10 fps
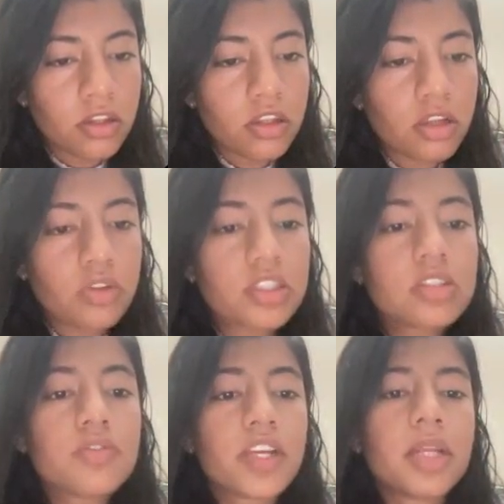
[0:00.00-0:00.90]
Now, this
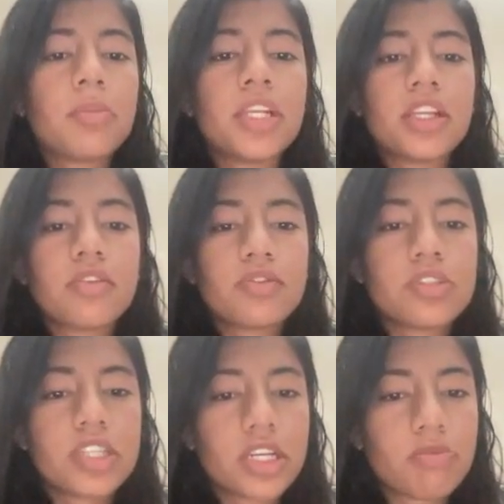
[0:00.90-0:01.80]
is very meaningful
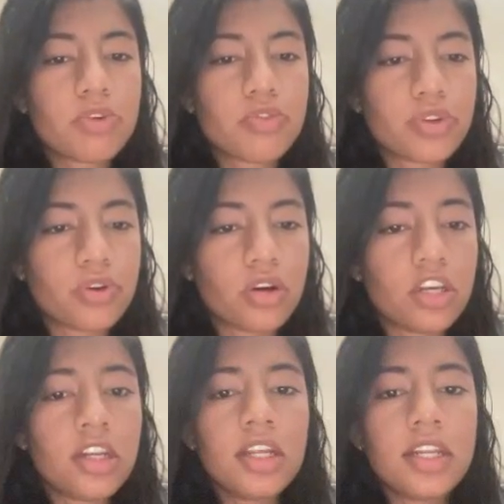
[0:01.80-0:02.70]
statement for you all.
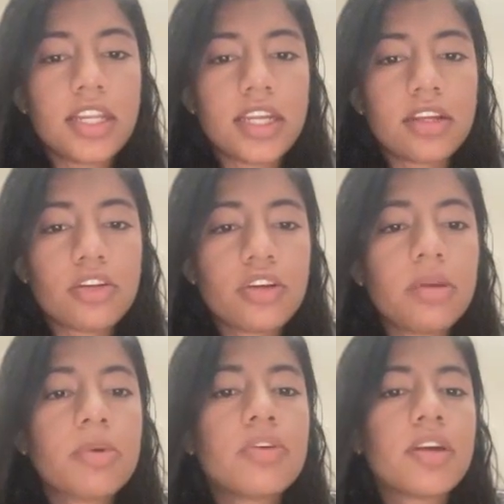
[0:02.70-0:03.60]
Like you're
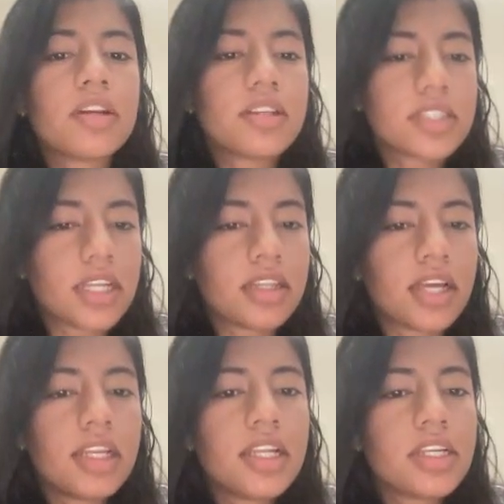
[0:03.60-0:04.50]
able to understand
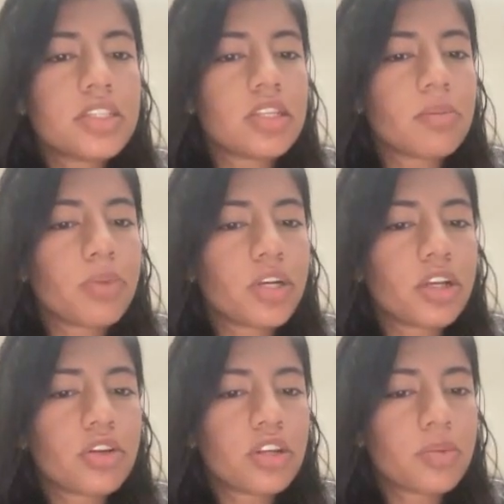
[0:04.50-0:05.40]
that there is some
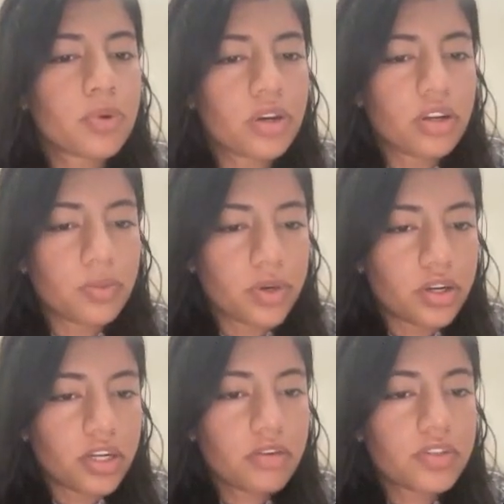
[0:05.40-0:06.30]
particular
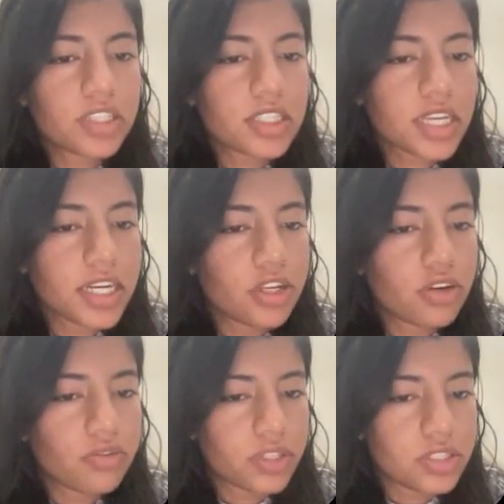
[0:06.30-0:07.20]
product which has ID
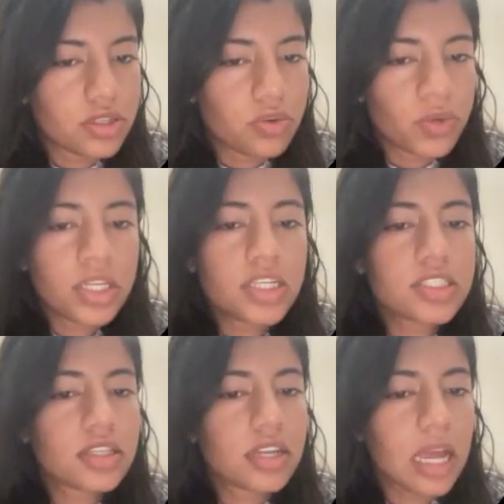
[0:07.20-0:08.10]
of 101 is
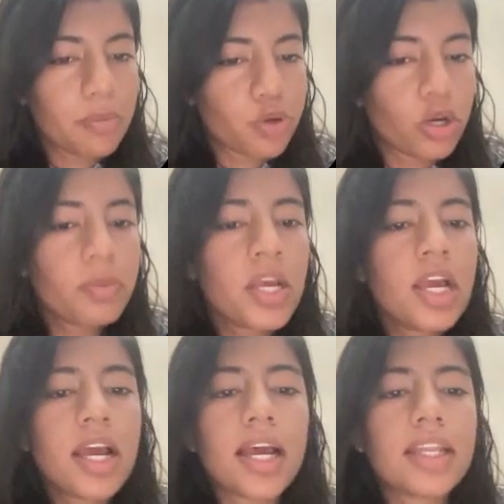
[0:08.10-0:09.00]
a laptop
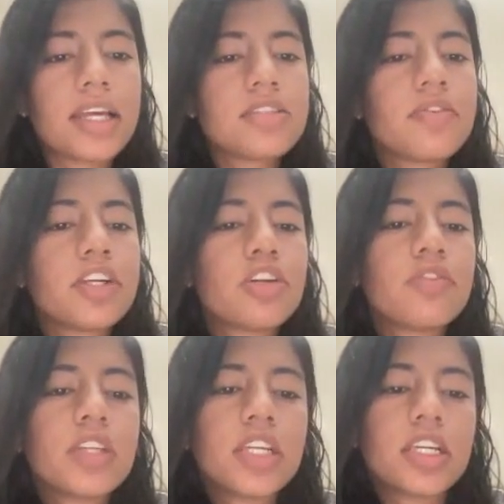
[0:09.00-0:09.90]
and has a weight of
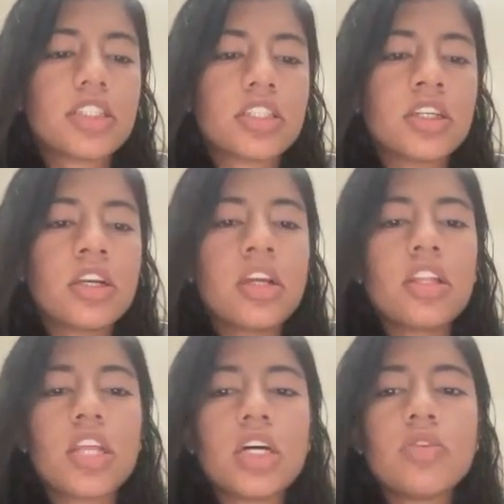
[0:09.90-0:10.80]
3 kg.
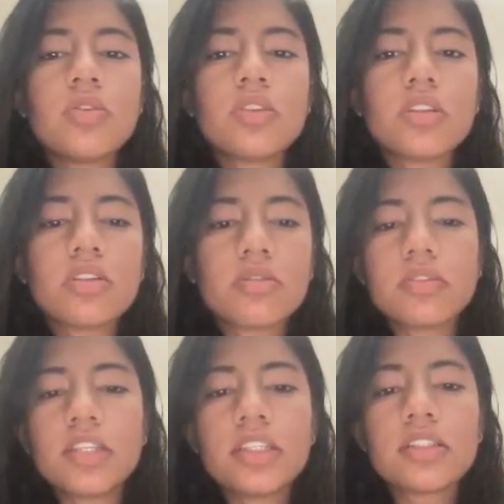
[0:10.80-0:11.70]
Now,
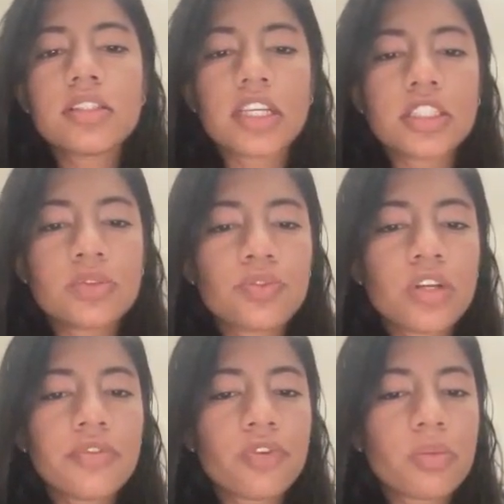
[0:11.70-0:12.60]
this senseful
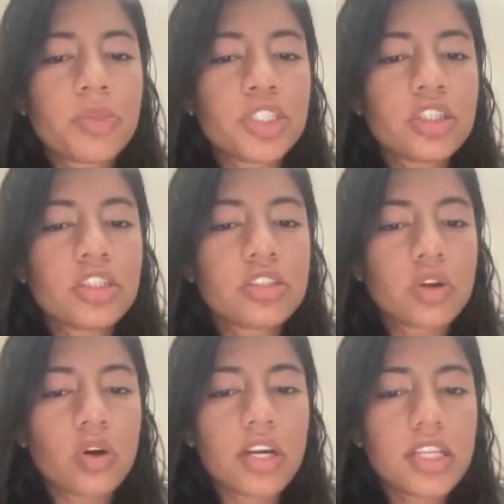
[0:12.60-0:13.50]
information is
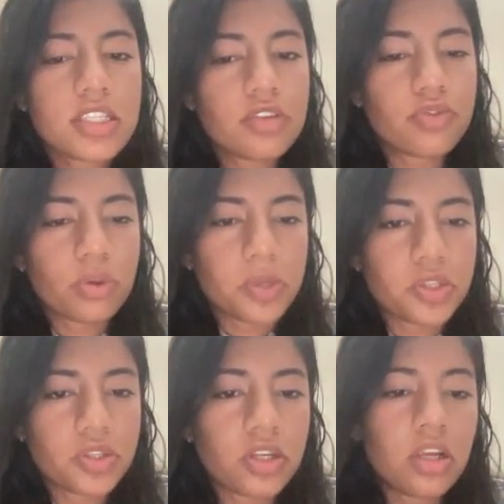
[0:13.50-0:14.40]
called as
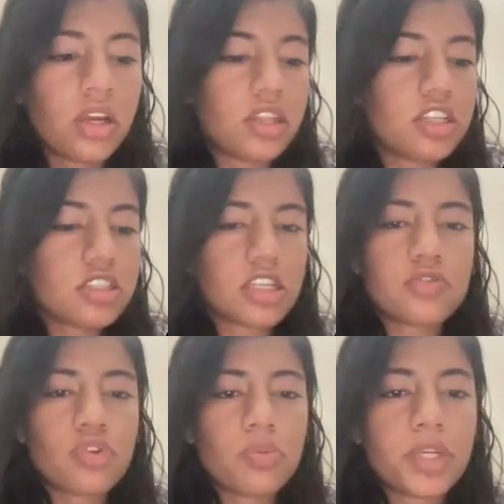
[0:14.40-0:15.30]
information. This
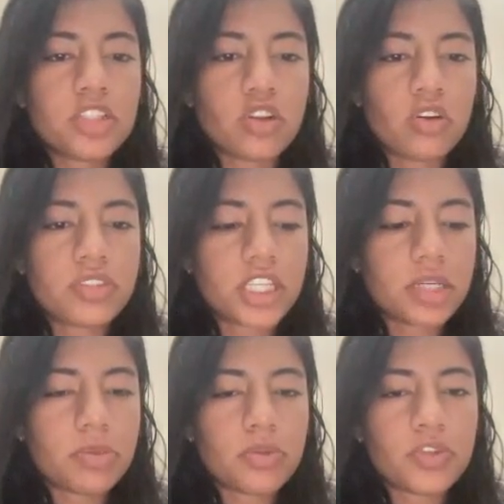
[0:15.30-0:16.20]
senseful piece of
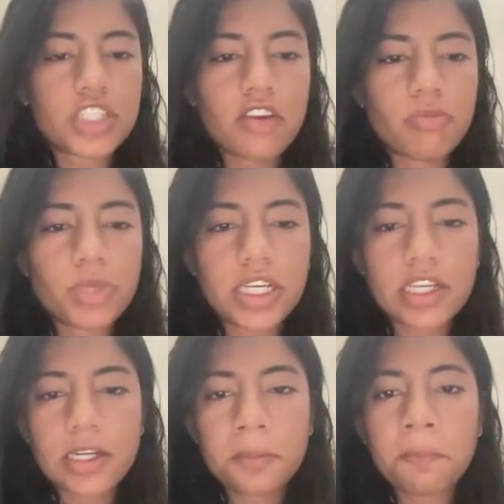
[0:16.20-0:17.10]
statement which I have made
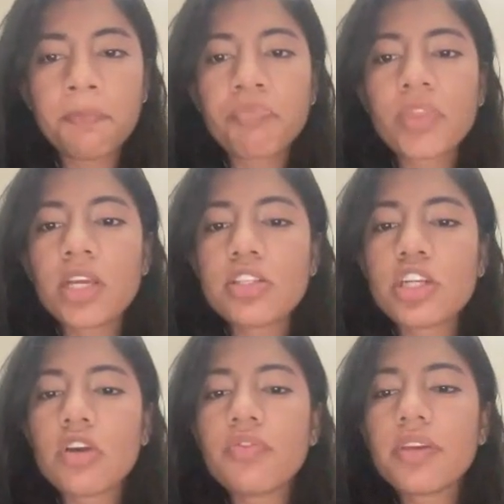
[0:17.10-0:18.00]
here. So
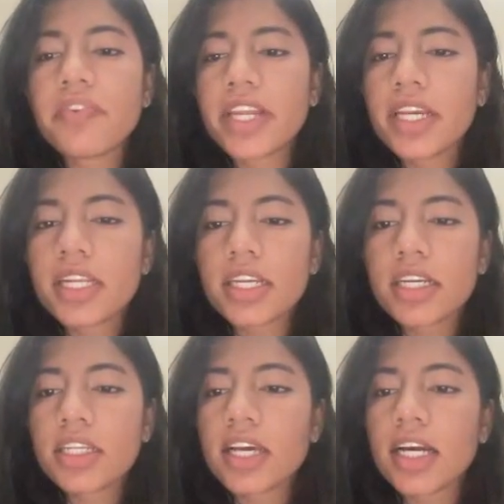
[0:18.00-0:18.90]
now we are very
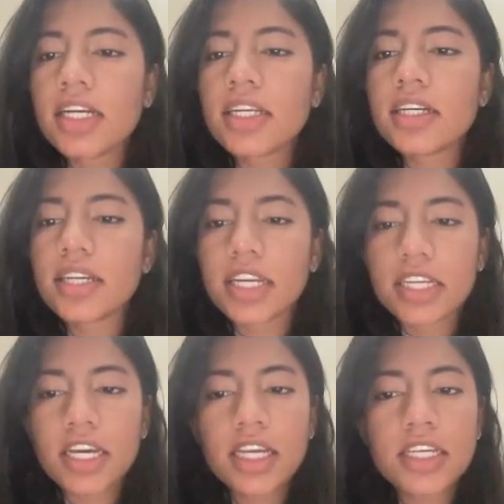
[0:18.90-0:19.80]
clear that
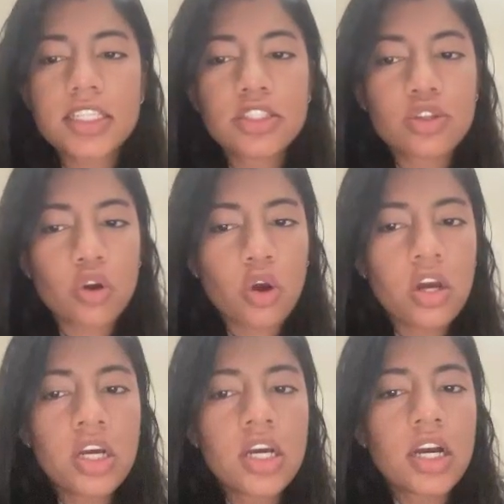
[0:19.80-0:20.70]
data is
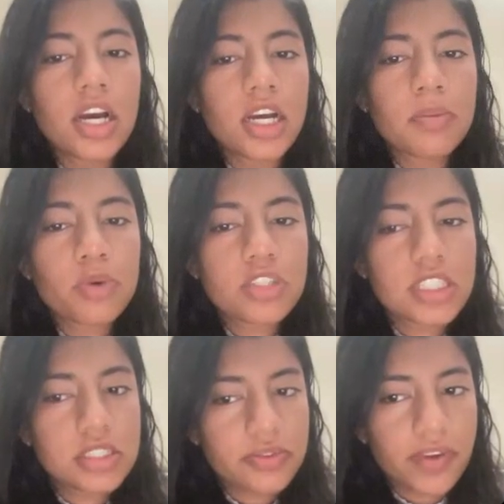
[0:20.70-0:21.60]
raw,
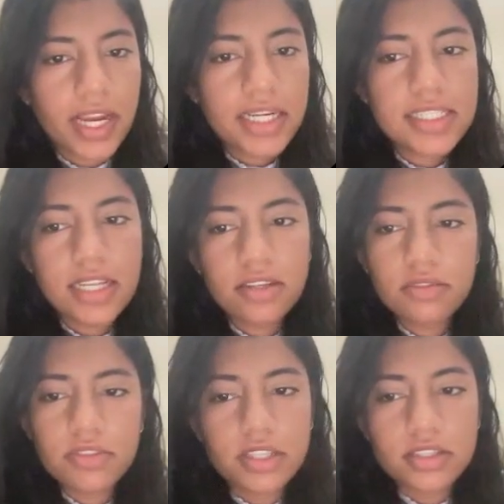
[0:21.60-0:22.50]
unprocessed facts and
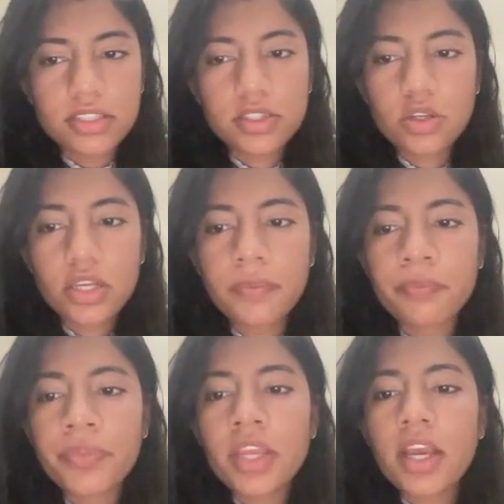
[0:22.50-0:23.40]
figures. Okay.
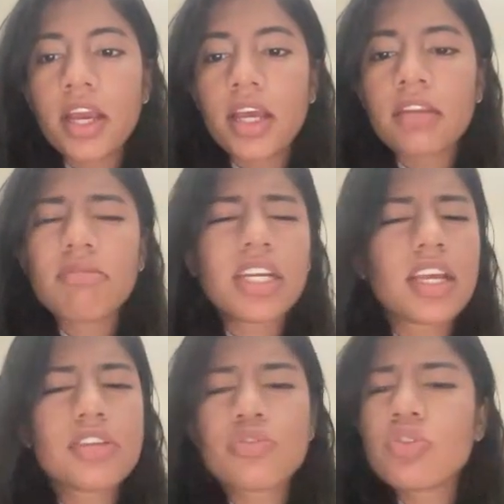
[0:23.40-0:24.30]
And it
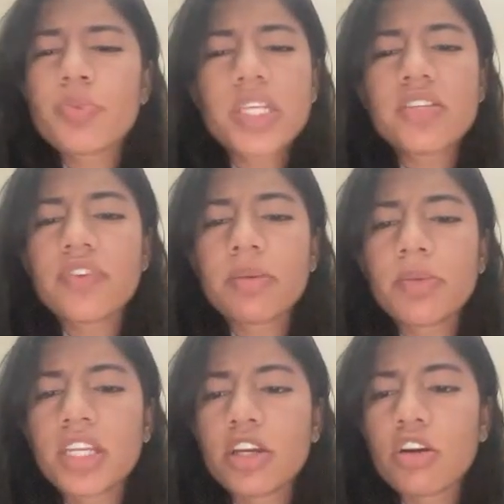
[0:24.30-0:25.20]
has no specific
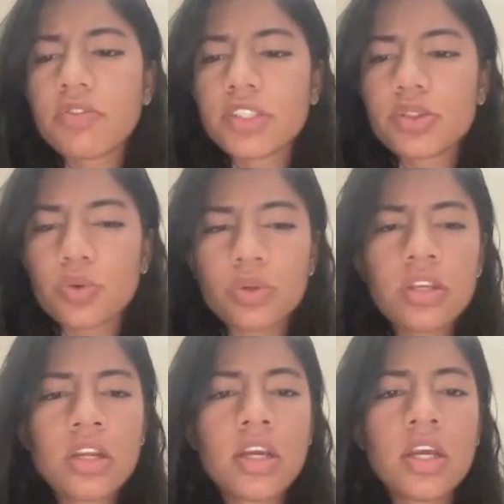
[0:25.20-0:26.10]
meaning of its own,
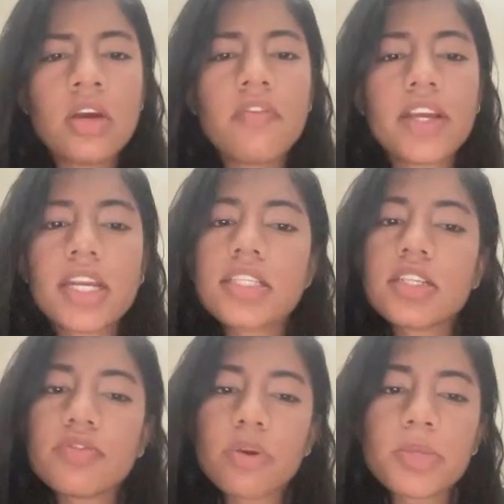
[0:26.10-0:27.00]
whereas
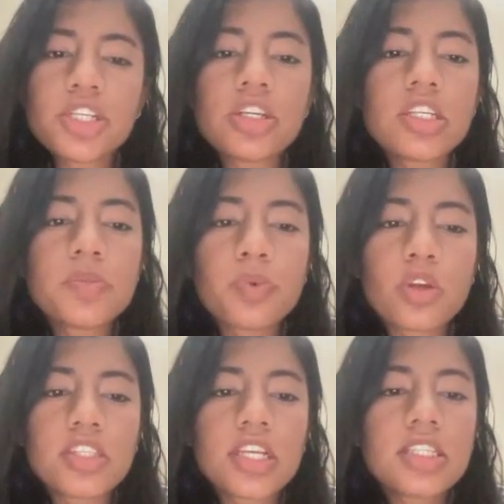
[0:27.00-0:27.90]
information is
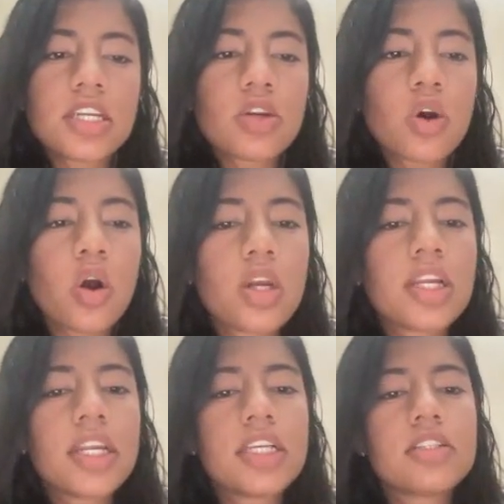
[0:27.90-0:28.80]
processed and
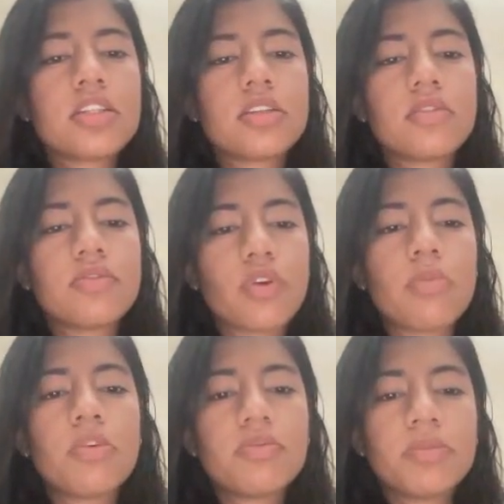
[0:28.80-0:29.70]
organized
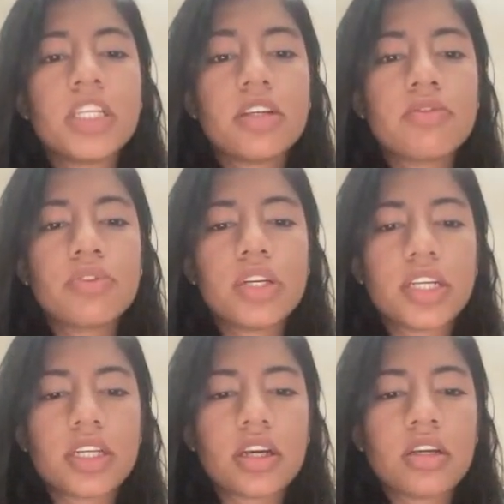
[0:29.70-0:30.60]
form of meaningful
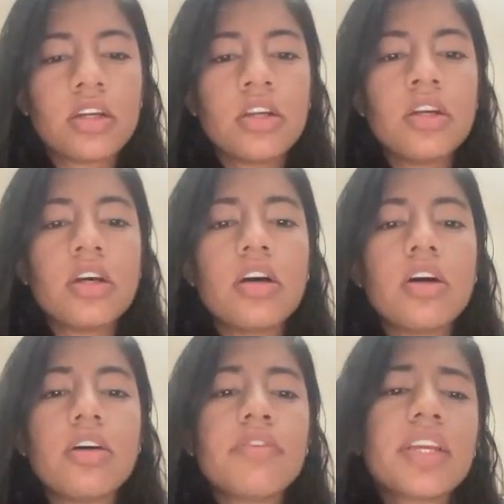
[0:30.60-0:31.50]
data.
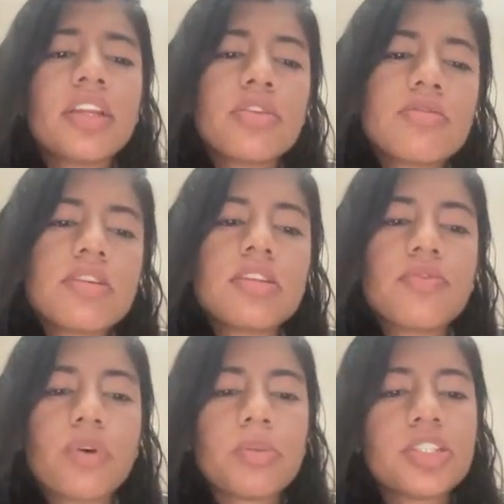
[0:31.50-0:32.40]
We can use this
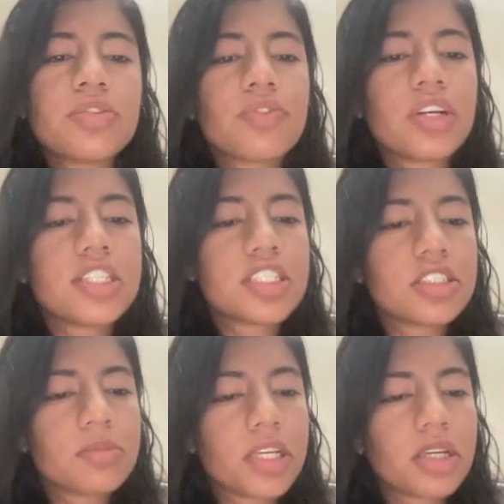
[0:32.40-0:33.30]
information for
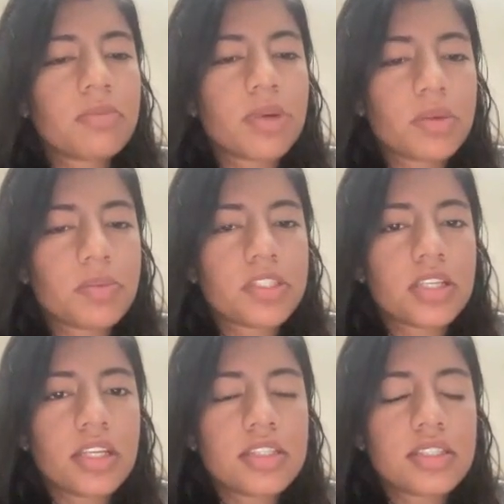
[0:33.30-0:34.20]
decision making
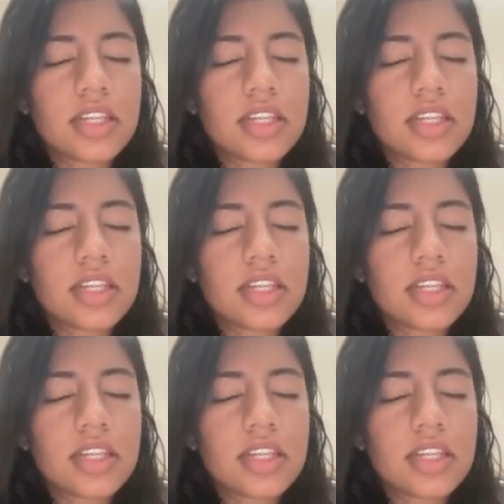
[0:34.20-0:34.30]
purposes.